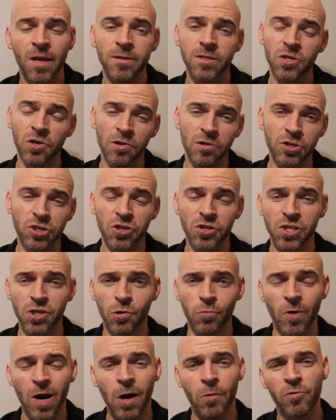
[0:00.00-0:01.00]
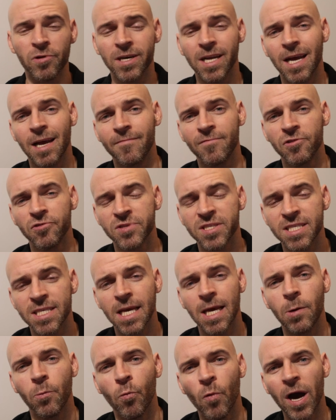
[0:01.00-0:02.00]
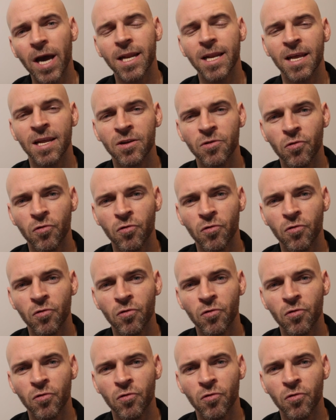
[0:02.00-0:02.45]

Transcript: Turn the jersey around, we're going to have those same white and